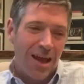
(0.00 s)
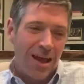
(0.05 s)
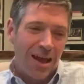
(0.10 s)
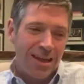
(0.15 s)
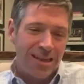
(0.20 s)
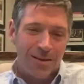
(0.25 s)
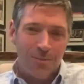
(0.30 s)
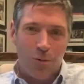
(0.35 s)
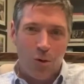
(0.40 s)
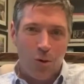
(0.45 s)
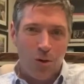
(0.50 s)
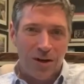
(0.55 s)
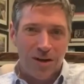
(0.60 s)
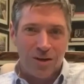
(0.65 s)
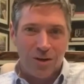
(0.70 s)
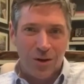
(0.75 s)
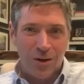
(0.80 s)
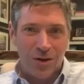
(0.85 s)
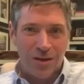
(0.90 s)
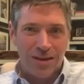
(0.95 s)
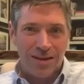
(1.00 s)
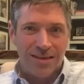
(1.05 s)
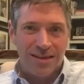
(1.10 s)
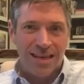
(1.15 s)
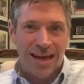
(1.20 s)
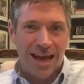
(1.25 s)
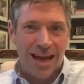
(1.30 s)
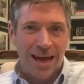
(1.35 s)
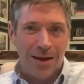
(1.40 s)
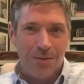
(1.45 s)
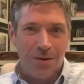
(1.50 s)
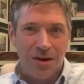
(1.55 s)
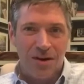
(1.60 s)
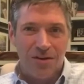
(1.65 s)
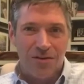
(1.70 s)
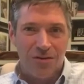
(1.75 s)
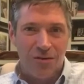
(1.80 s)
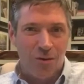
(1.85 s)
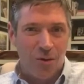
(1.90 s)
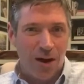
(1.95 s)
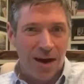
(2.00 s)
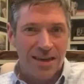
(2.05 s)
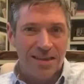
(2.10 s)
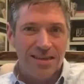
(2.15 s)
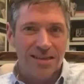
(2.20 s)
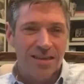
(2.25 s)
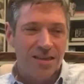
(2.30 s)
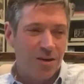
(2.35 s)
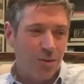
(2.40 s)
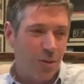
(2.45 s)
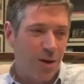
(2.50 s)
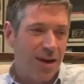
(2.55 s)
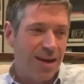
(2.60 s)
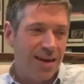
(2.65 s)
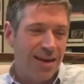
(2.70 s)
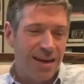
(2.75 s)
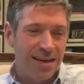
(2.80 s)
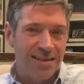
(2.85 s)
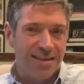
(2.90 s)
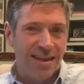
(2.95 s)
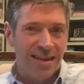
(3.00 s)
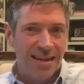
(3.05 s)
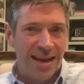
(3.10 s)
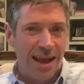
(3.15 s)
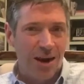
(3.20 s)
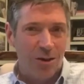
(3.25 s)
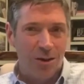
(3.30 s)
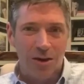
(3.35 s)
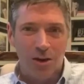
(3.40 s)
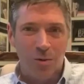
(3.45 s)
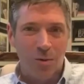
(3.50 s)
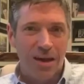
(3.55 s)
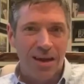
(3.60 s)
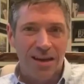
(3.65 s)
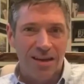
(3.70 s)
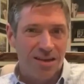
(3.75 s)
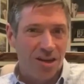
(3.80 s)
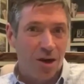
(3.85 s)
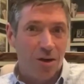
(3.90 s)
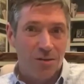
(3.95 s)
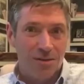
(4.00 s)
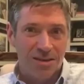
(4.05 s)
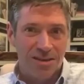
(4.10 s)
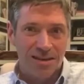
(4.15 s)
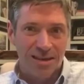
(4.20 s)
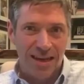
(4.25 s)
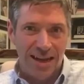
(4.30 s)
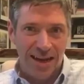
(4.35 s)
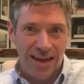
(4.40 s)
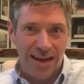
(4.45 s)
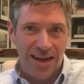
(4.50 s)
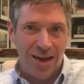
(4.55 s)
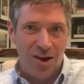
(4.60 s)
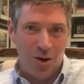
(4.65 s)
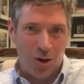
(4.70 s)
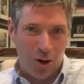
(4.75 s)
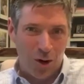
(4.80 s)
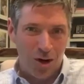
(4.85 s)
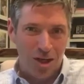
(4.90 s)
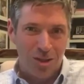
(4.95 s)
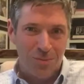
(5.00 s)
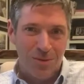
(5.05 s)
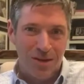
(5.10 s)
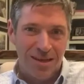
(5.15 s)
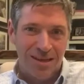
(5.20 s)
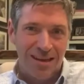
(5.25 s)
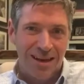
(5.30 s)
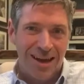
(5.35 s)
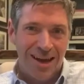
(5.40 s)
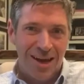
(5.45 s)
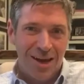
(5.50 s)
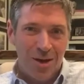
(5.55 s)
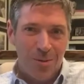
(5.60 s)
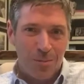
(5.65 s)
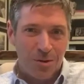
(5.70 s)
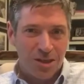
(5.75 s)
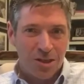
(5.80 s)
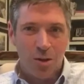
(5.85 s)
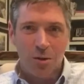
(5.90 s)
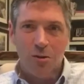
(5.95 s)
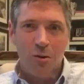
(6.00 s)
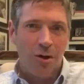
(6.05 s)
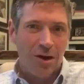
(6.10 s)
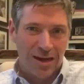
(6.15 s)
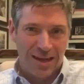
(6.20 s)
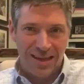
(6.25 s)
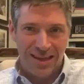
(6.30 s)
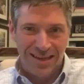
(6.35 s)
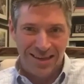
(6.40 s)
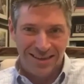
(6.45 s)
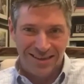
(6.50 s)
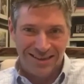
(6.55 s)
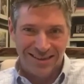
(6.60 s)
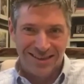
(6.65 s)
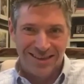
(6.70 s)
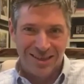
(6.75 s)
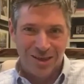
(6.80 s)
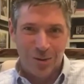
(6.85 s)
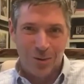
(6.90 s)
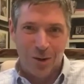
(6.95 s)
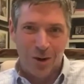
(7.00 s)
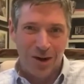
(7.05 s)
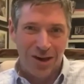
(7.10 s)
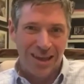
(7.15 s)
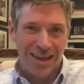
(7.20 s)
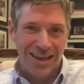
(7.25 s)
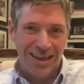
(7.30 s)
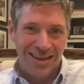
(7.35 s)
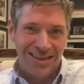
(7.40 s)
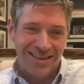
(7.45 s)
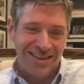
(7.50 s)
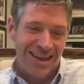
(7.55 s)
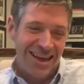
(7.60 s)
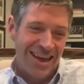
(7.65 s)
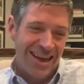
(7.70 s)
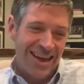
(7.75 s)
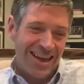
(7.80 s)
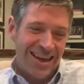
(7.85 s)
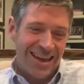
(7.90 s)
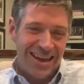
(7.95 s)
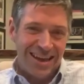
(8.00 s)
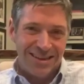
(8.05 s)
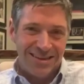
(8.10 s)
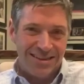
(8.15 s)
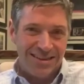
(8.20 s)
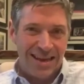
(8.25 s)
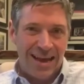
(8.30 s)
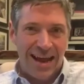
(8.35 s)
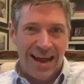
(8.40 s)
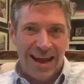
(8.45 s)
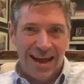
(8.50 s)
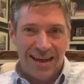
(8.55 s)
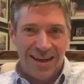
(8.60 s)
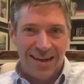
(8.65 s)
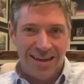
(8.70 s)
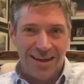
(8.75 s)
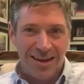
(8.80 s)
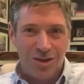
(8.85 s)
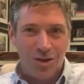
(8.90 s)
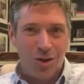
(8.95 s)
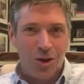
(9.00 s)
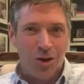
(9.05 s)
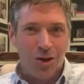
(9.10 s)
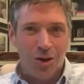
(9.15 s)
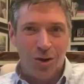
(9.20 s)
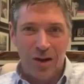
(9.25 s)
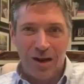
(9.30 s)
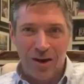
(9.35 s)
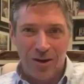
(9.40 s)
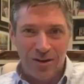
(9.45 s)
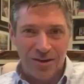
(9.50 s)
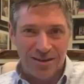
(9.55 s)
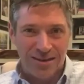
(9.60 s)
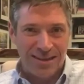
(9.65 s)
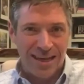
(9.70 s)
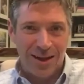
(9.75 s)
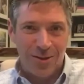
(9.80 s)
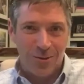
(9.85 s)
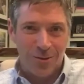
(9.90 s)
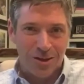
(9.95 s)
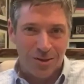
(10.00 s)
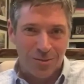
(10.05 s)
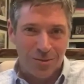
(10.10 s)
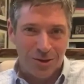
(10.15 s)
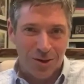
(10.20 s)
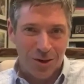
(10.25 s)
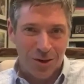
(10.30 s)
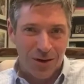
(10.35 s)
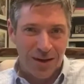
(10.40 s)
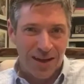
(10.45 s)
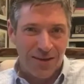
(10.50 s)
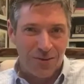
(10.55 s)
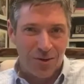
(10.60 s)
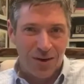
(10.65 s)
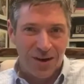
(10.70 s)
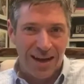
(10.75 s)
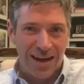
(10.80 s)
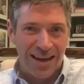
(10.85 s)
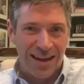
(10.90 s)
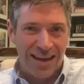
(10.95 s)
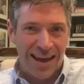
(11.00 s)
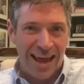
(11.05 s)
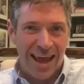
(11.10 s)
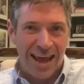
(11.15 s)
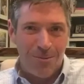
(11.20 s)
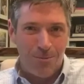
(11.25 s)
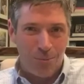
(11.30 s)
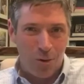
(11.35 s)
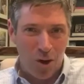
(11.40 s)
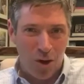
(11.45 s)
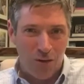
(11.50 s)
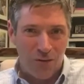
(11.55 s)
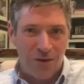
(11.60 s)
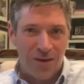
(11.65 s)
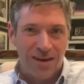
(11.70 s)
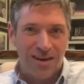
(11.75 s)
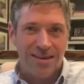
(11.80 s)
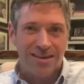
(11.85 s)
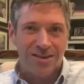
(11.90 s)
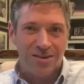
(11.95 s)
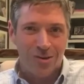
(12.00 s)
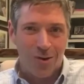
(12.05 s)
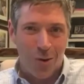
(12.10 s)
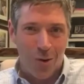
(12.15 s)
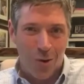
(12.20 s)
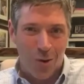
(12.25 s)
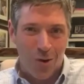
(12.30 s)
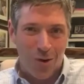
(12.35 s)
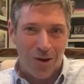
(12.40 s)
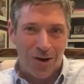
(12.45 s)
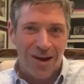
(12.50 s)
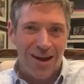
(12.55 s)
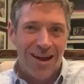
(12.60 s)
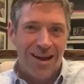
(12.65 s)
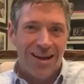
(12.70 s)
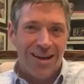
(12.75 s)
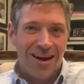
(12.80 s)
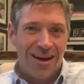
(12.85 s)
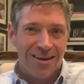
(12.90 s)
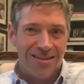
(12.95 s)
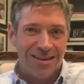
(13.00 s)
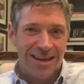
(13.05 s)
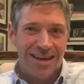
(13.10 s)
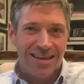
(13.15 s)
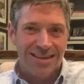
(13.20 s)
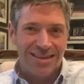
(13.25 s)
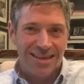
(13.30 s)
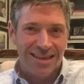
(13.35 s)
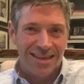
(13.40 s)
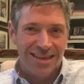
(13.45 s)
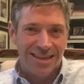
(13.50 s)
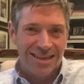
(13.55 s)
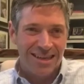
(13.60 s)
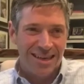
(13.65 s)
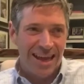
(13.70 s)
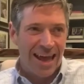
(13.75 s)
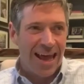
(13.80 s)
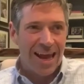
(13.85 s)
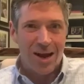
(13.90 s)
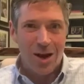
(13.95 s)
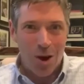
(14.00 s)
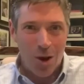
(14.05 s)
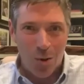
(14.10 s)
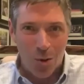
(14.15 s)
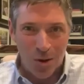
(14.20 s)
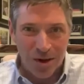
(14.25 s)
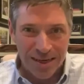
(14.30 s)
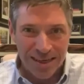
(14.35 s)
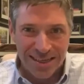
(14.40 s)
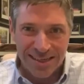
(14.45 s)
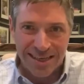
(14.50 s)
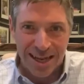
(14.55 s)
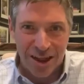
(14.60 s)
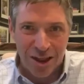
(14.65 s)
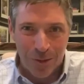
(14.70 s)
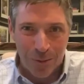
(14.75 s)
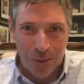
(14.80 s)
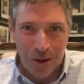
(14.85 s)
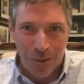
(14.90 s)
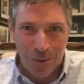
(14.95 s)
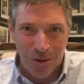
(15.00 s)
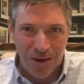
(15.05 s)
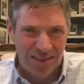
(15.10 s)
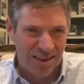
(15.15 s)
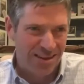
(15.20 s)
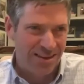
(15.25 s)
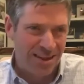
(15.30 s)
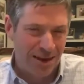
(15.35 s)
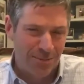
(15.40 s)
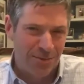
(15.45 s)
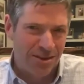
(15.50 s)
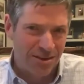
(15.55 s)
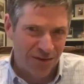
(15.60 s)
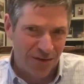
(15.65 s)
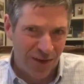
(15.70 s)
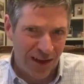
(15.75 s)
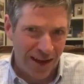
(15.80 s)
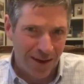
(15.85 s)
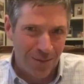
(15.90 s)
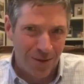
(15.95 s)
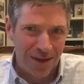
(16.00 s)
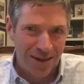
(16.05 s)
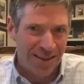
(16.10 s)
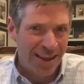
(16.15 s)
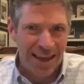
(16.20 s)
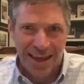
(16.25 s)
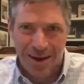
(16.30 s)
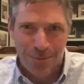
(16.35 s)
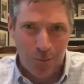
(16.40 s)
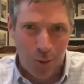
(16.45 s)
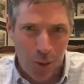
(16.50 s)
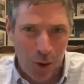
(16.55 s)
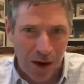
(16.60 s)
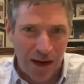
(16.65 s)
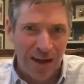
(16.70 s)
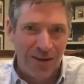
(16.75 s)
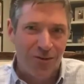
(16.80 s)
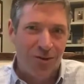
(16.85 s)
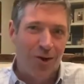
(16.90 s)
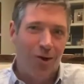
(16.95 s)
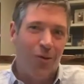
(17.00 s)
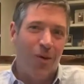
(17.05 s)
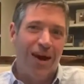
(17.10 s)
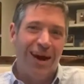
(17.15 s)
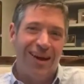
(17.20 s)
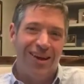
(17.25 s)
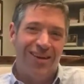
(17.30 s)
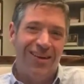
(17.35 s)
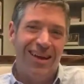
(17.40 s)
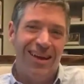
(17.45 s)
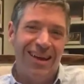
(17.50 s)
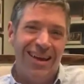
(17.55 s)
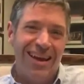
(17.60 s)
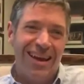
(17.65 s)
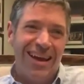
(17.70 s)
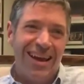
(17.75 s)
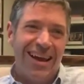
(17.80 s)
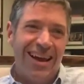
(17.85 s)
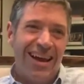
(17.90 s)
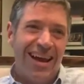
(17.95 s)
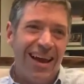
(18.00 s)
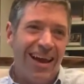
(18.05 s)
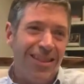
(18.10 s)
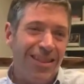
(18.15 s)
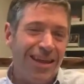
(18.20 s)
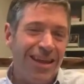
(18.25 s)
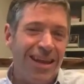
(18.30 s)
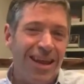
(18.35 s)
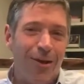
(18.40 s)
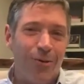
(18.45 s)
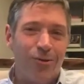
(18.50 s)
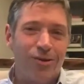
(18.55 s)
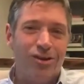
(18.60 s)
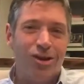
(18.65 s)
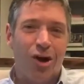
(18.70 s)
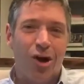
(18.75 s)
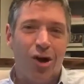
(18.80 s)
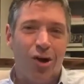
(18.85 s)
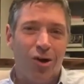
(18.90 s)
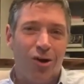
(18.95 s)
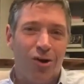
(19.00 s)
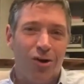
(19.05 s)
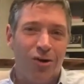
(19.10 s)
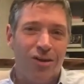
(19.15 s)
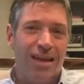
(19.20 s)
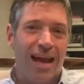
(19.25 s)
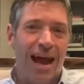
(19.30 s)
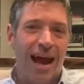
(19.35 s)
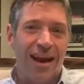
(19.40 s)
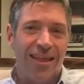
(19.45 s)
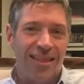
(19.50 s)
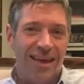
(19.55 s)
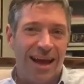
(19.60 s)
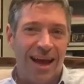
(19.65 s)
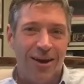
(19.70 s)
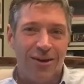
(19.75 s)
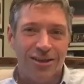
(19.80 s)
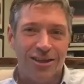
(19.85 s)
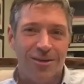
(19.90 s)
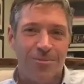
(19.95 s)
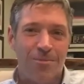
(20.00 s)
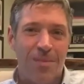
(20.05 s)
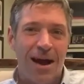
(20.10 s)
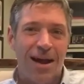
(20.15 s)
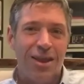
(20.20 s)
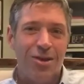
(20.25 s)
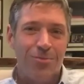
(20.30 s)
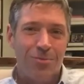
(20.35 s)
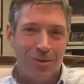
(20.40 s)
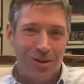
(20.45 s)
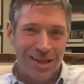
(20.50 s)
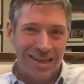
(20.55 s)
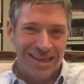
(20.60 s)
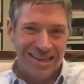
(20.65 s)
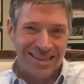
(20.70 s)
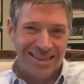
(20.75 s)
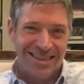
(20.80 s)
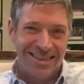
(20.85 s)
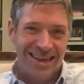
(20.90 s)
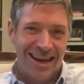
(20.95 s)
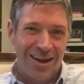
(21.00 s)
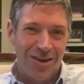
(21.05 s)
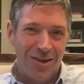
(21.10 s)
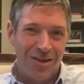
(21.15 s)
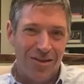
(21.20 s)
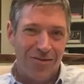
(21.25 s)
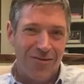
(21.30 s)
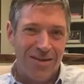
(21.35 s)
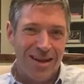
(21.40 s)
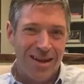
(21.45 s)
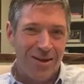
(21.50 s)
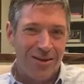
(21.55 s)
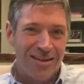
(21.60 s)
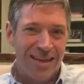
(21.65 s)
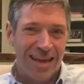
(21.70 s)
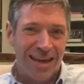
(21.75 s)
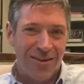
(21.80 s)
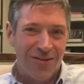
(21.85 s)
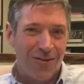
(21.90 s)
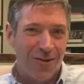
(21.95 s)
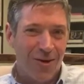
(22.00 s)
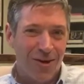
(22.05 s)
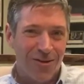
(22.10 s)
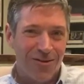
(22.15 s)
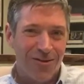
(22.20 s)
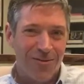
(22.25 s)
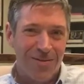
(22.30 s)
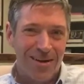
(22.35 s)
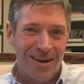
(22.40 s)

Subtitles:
It's important during this time of crisis to recognize that not only do we adults need encouragement, but so do our kids. So do our kids. And Zach, a junior here in St. Louis, Missouri, after getting a perfect score on his ACT, had no one to celebrate with except his family. And they get boring after a while. And then he was called out of the house by the police. I'll let the video take it forward from